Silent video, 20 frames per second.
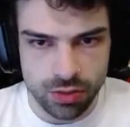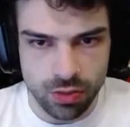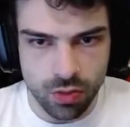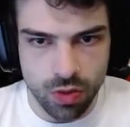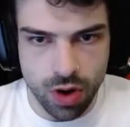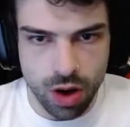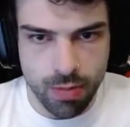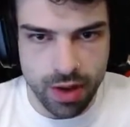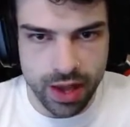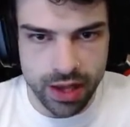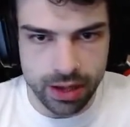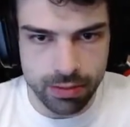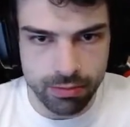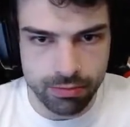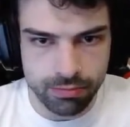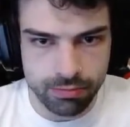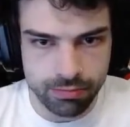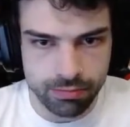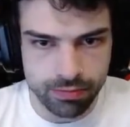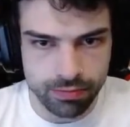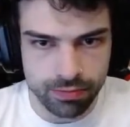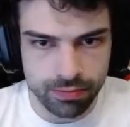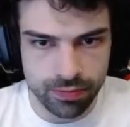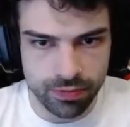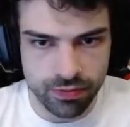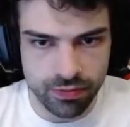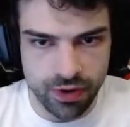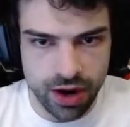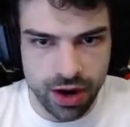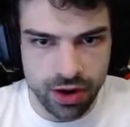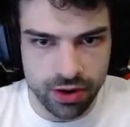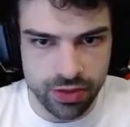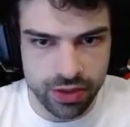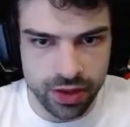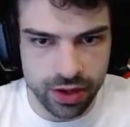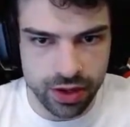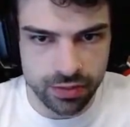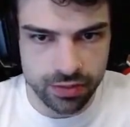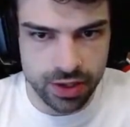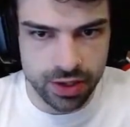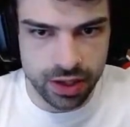wall bang him, fire in there,